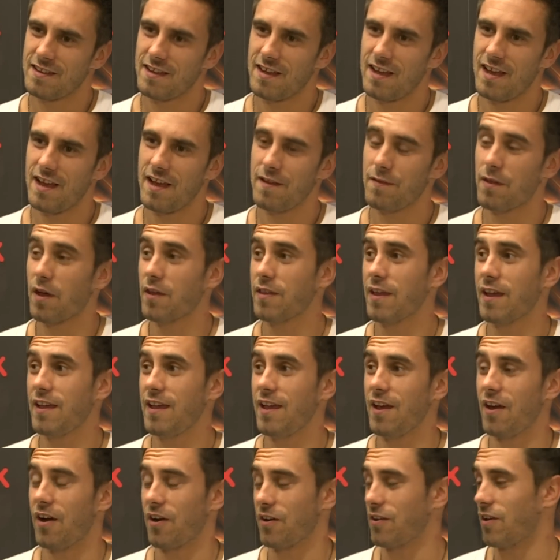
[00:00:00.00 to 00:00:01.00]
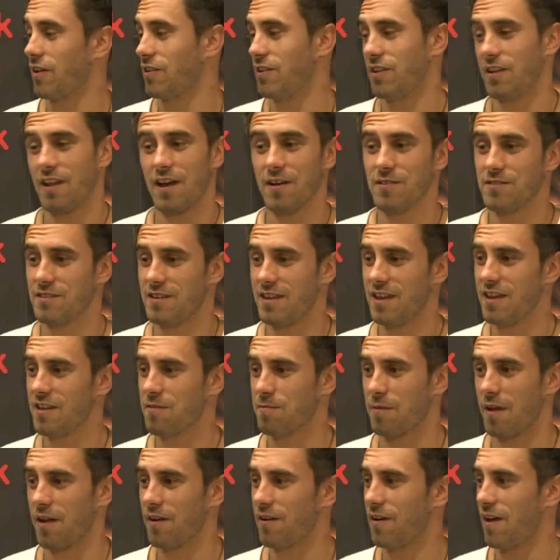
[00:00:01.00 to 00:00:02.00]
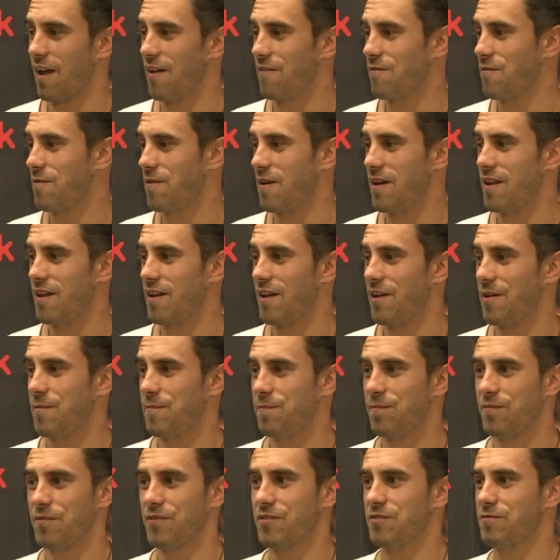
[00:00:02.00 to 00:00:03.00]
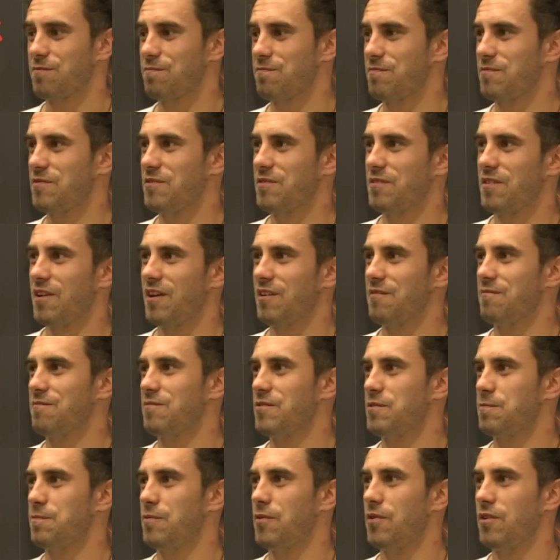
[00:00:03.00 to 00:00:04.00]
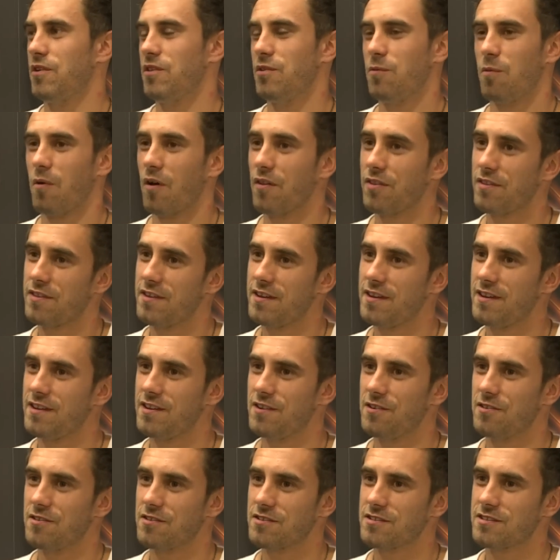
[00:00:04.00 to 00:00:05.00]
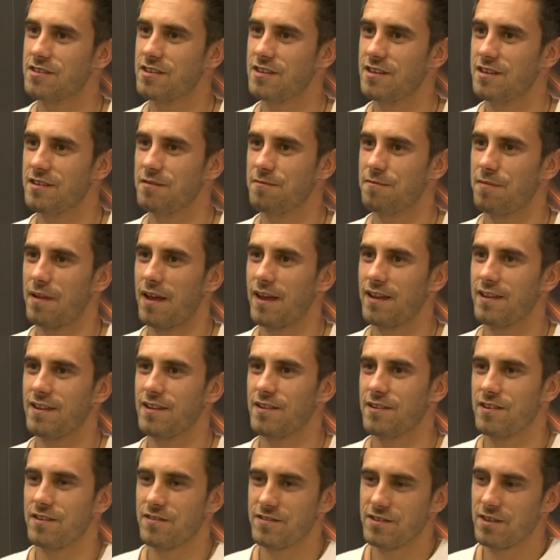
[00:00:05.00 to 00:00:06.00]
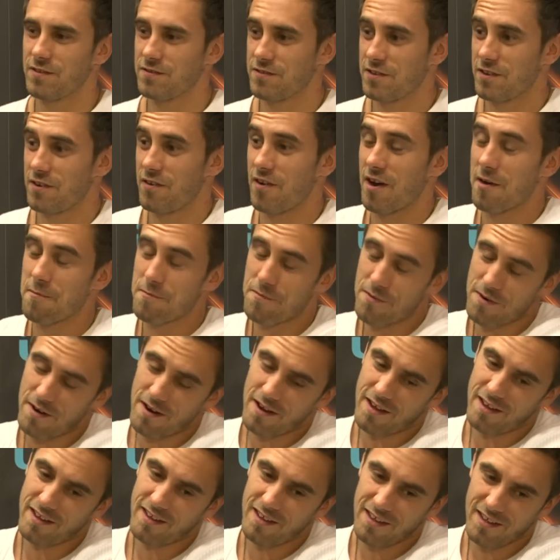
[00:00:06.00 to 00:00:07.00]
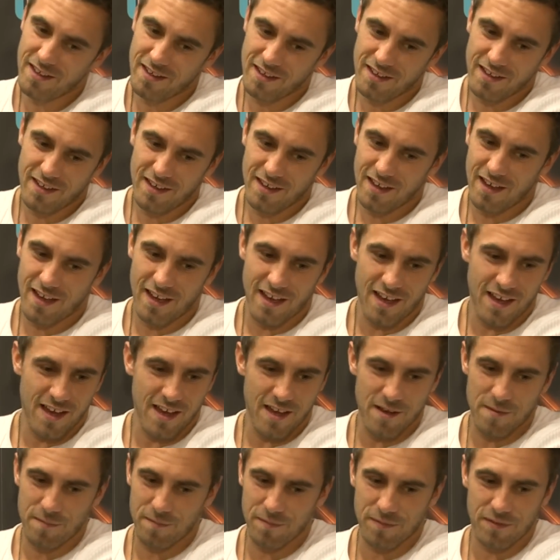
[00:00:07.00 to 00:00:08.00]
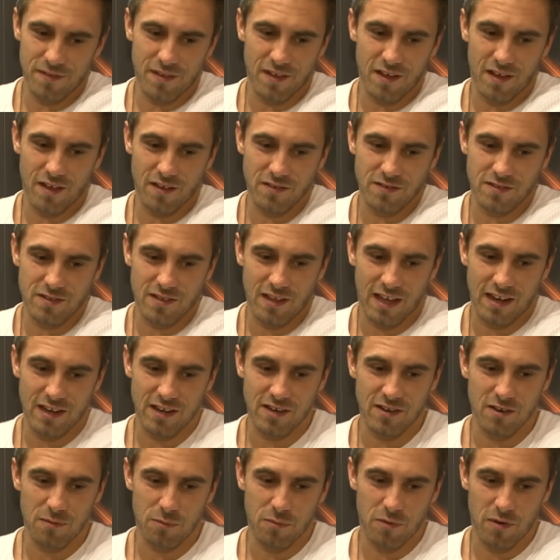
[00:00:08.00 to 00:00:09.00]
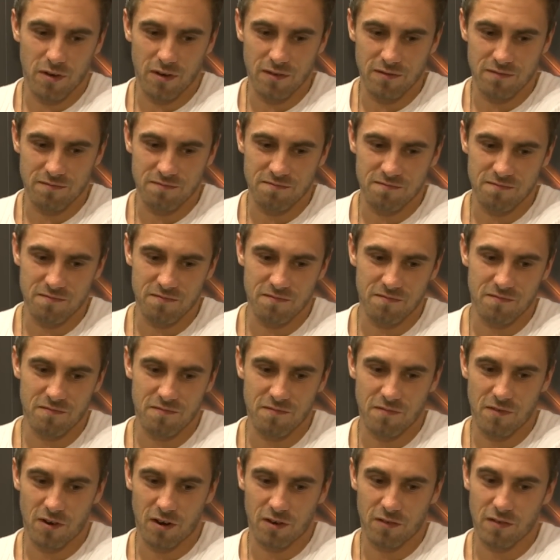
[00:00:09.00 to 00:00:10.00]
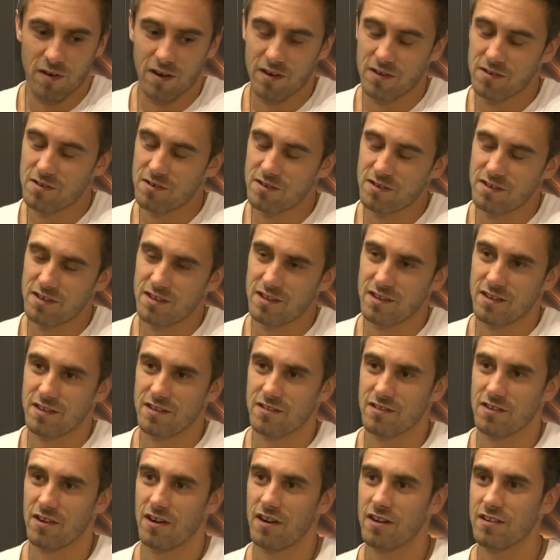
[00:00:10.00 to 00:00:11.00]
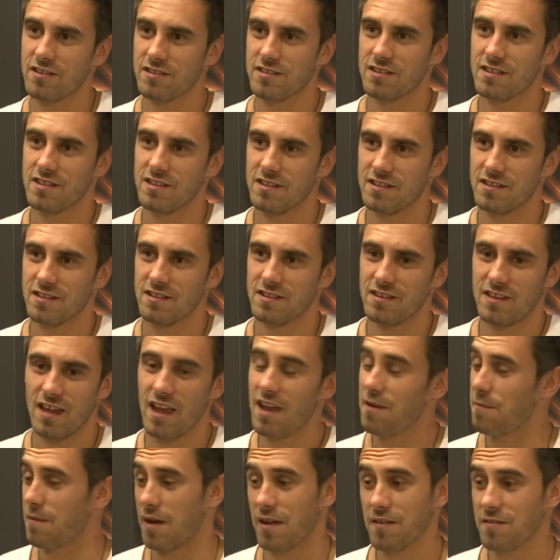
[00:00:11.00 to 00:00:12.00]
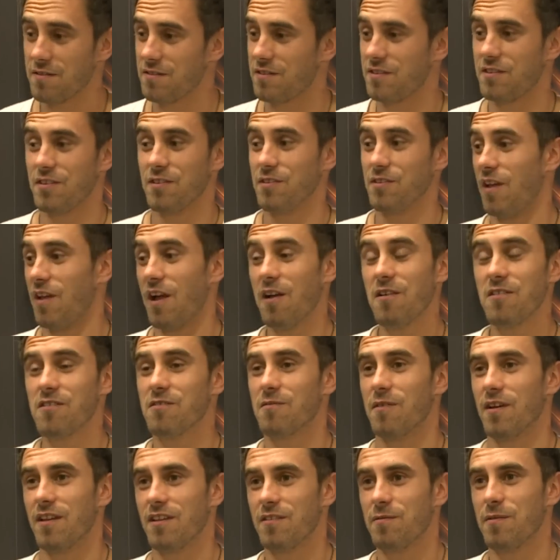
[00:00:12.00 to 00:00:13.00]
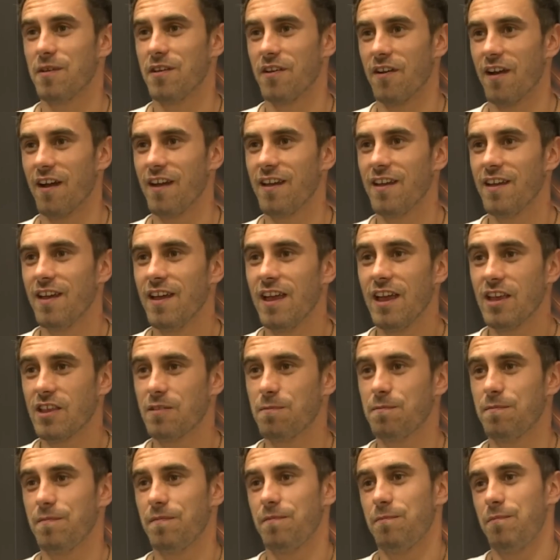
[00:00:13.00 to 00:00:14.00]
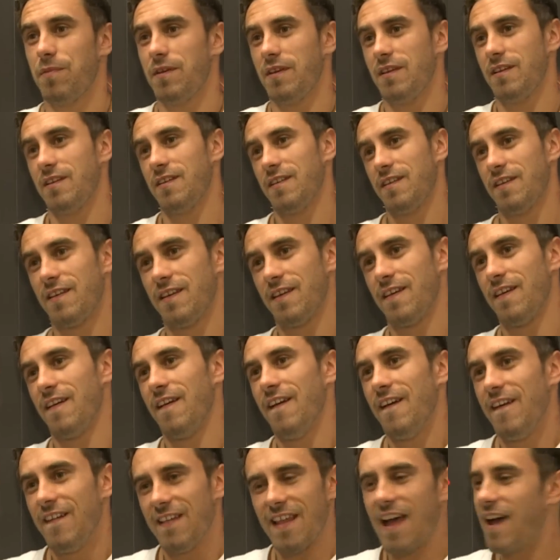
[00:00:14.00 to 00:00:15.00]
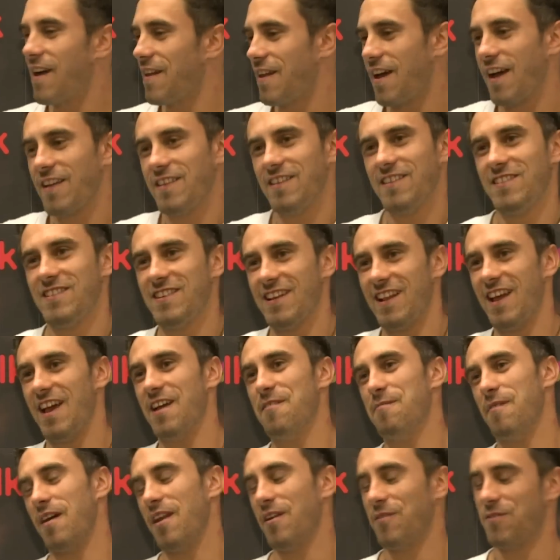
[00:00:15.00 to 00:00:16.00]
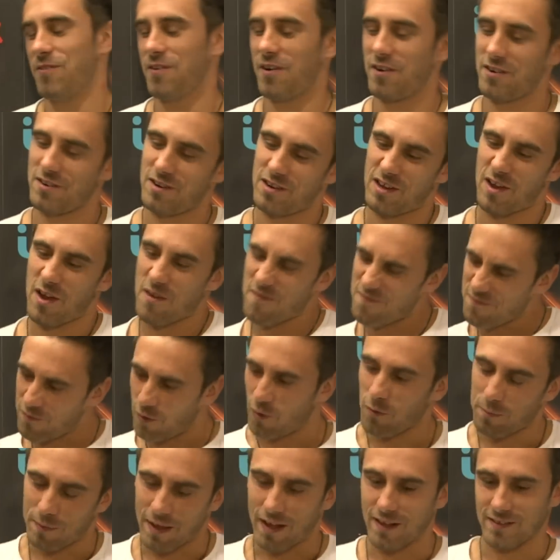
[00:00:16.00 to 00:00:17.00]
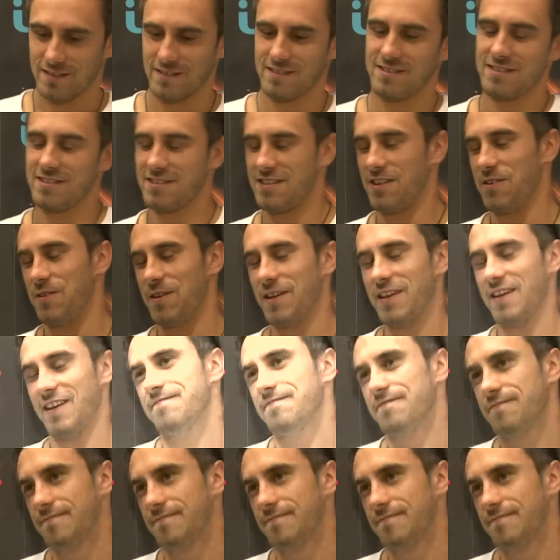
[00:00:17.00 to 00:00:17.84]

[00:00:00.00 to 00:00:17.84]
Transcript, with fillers: Uh, no, that year I got I done loads of gigs, man. I got everywhere. Um, I done, like supported the Wanted, Lawson, and played at the Silverstone Grand Prix. Um, I, was, at had a number one rock record in the charts. And yeah, man, I've just loads, man. It's been great. Did, you, you chill out? No, no, I didn't chill out, man. I thought I'm going to go full belt and just do it. Here.